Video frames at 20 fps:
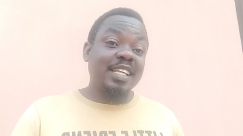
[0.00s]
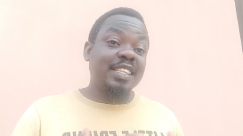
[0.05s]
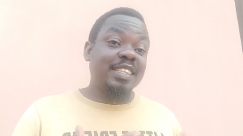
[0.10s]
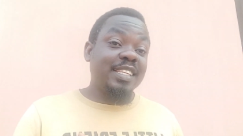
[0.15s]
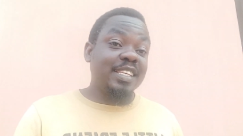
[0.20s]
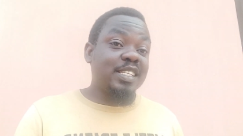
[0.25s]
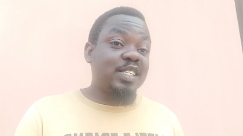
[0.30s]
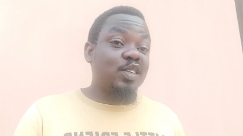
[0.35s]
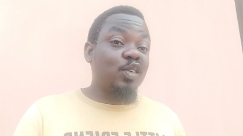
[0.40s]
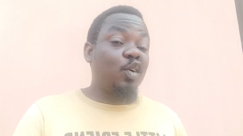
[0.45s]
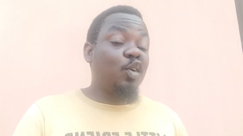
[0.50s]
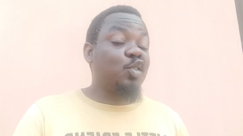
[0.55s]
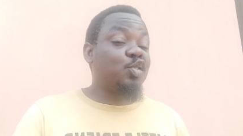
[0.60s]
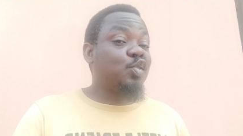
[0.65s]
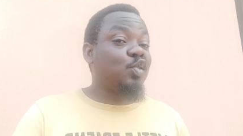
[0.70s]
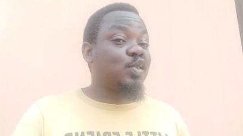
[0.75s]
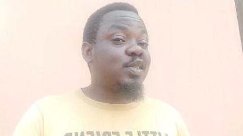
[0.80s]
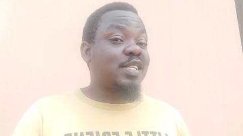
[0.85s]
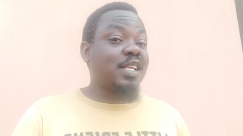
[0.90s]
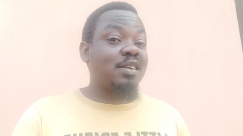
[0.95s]
This
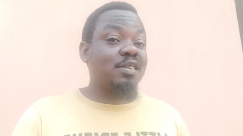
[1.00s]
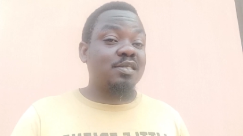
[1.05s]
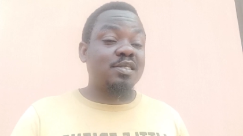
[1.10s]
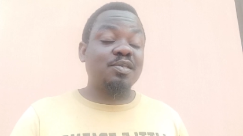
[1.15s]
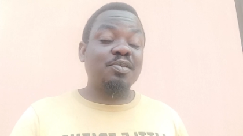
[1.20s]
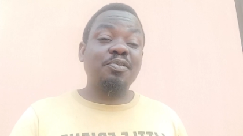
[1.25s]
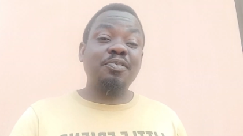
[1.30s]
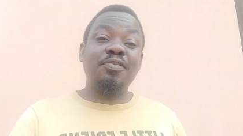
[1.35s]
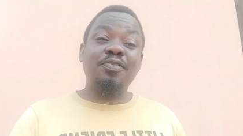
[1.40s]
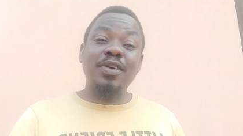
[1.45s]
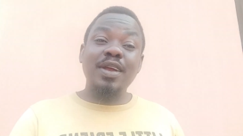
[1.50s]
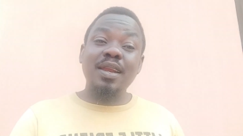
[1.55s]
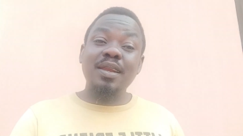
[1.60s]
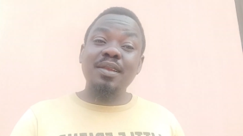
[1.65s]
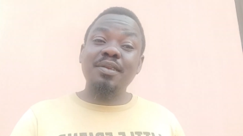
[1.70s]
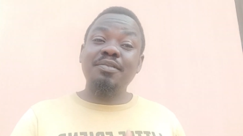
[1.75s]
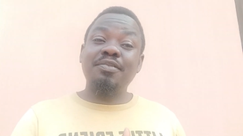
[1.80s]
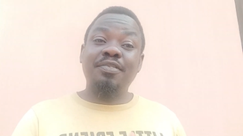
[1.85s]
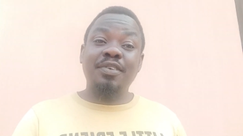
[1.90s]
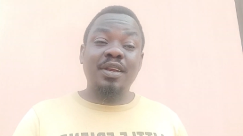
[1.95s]
also sounds
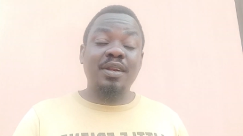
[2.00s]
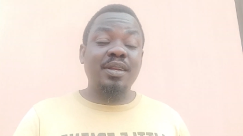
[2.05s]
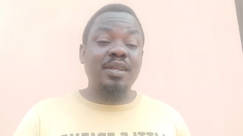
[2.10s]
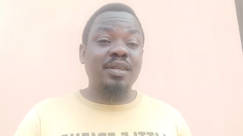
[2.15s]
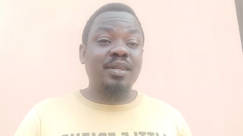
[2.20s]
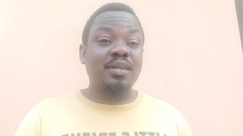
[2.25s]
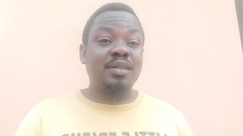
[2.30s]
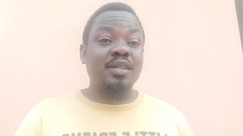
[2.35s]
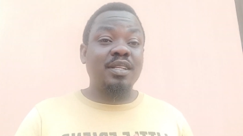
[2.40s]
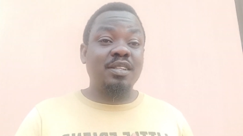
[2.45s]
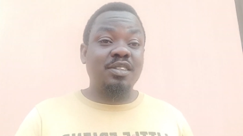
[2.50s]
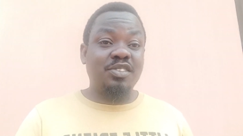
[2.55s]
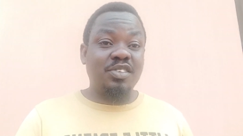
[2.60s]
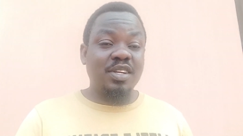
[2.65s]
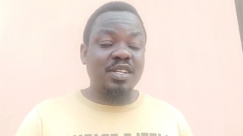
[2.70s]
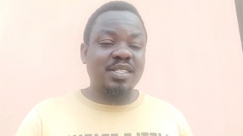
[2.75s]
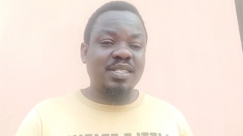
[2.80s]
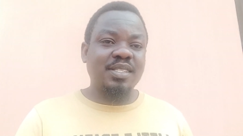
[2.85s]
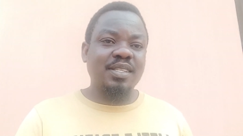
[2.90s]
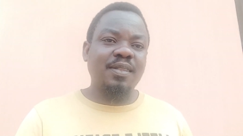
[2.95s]
very, very
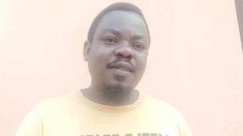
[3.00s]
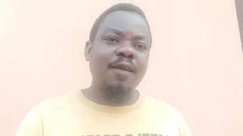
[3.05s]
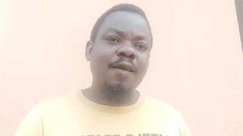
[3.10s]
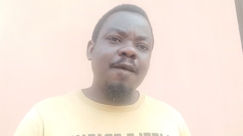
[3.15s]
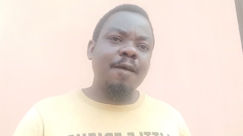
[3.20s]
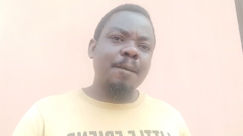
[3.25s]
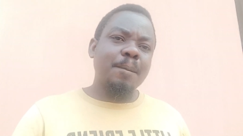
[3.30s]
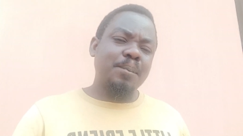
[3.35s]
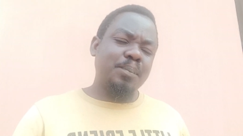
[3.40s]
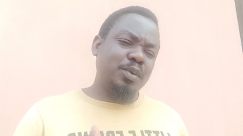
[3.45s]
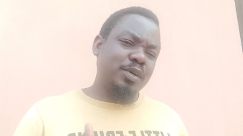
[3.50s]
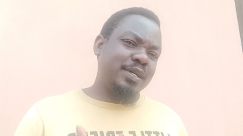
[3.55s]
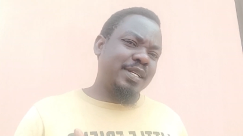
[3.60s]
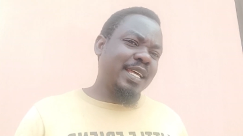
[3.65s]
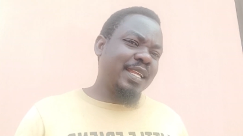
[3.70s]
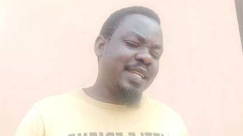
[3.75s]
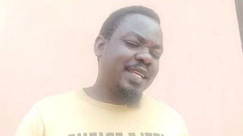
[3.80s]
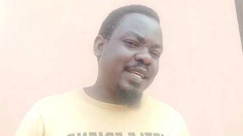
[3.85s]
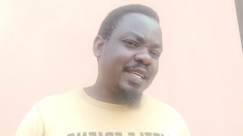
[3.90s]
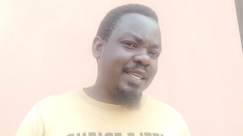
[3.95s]
interesting. But
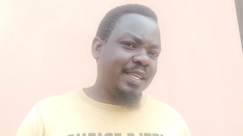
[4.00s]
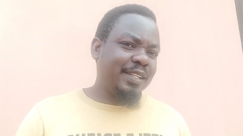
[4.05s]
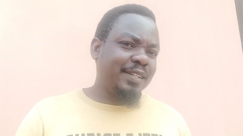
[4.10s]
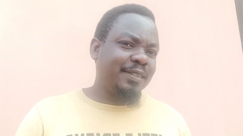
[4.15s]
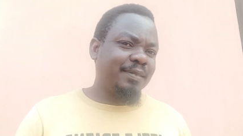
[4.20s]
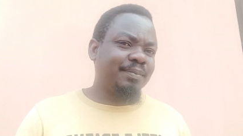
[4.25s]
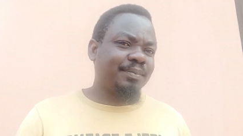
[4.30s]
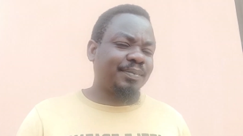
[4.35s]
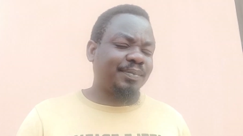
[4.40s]
then again,